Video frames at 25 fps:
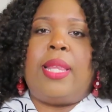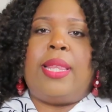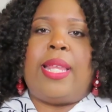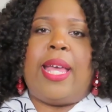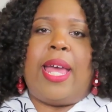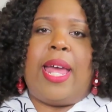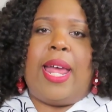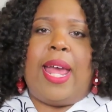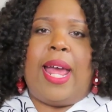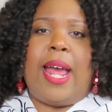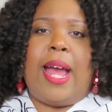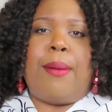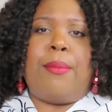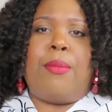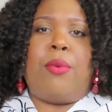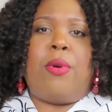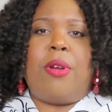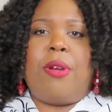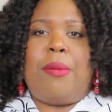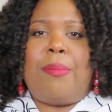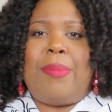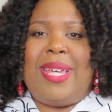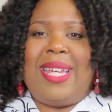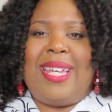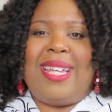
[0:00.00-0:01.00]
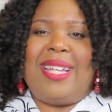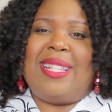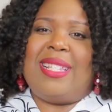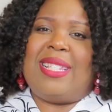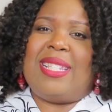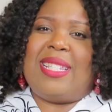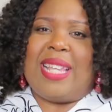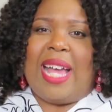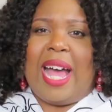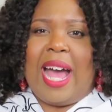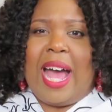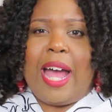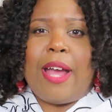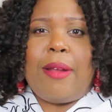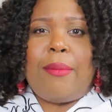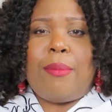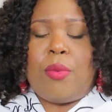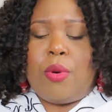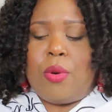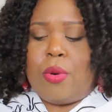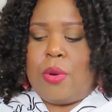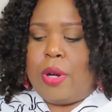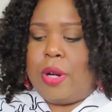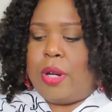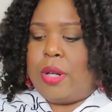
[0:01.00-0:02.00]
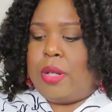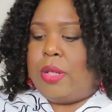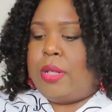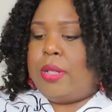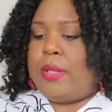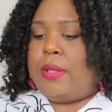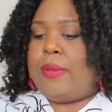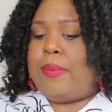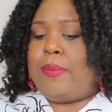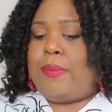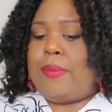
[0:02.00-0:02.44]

That I'm going to be inside more